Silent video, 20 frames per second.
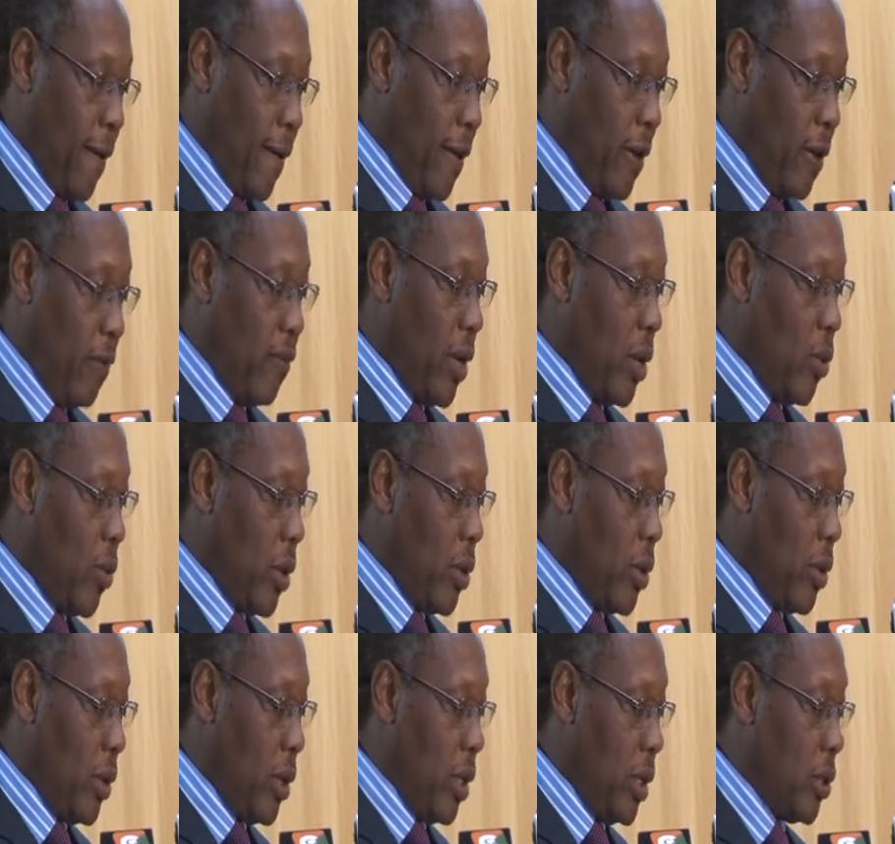Even with
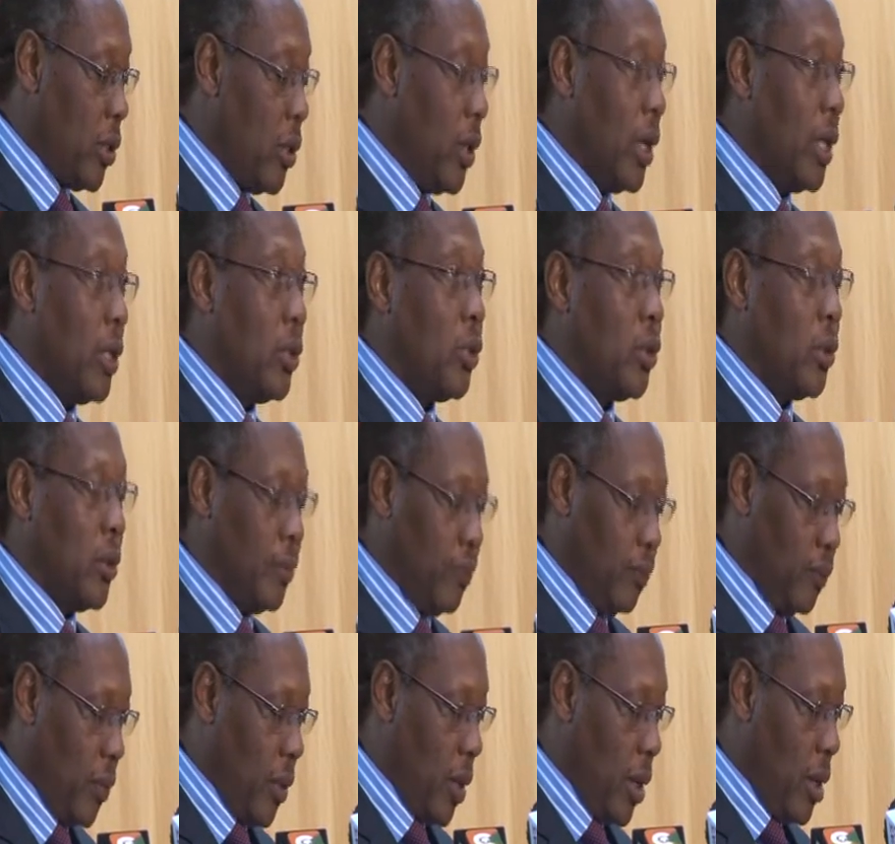all this knowledge,
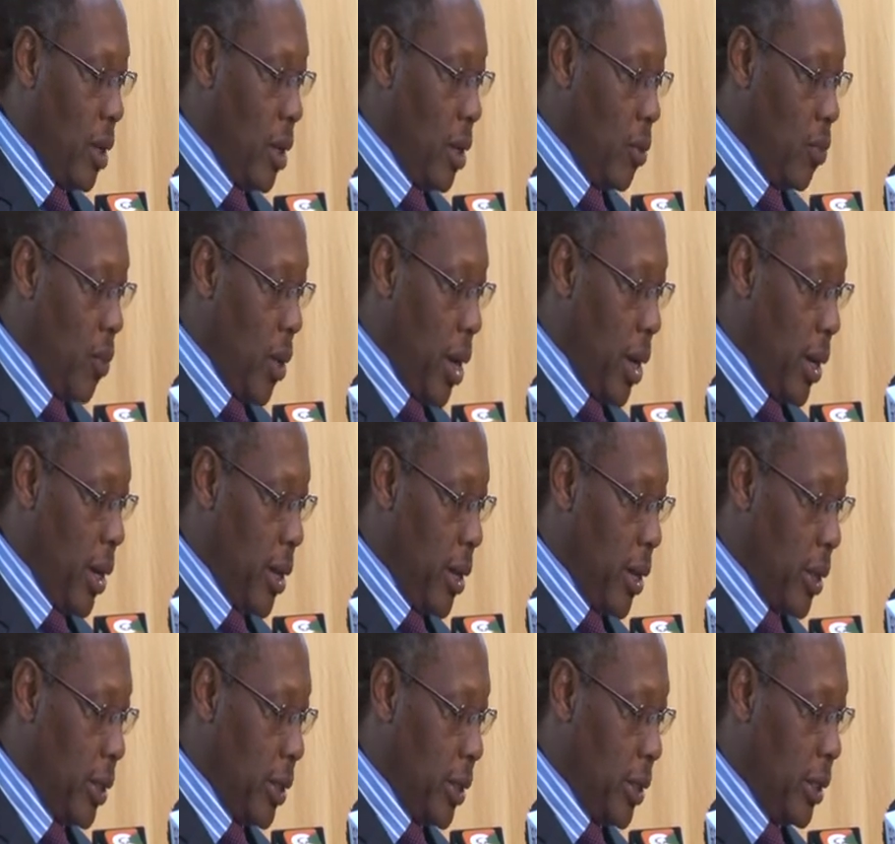
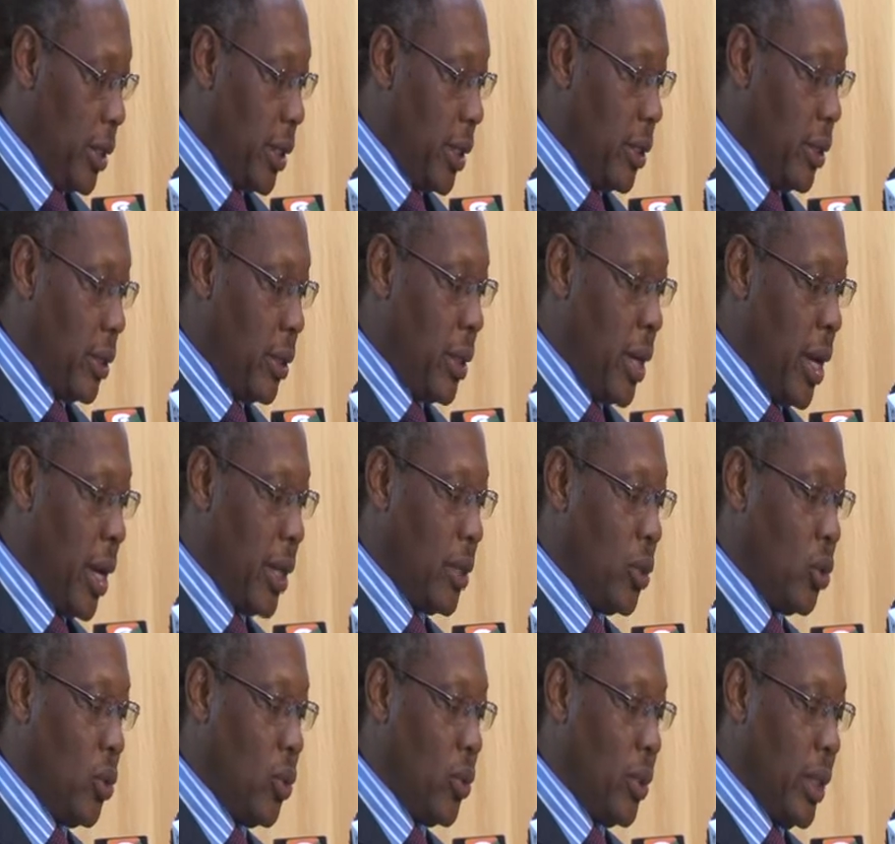one still
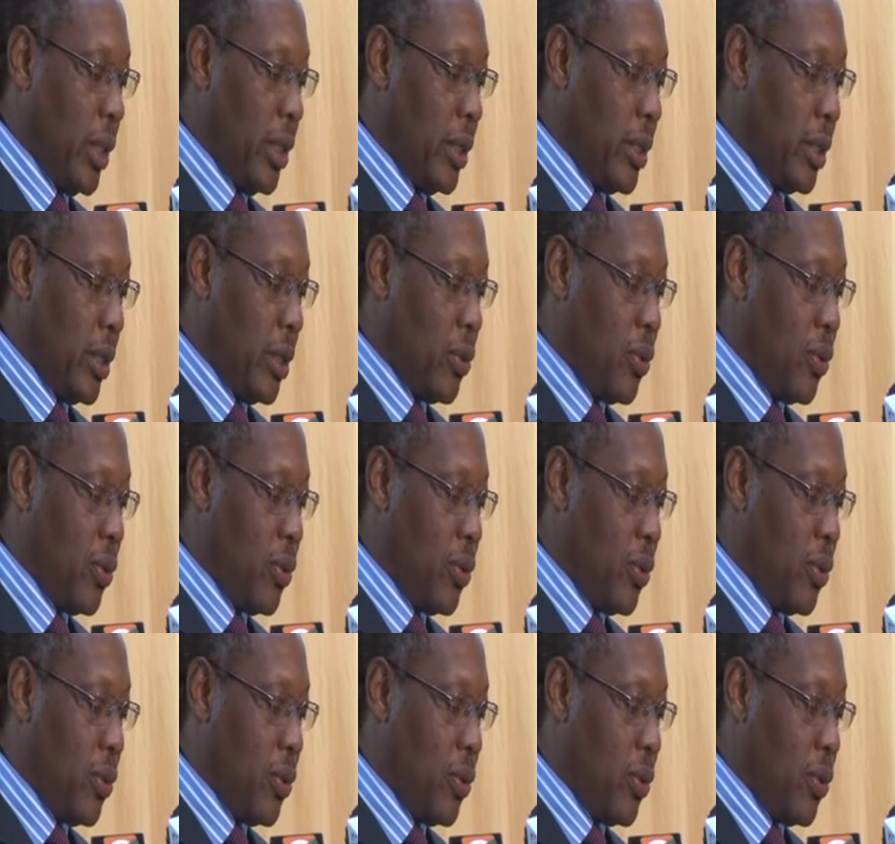had to read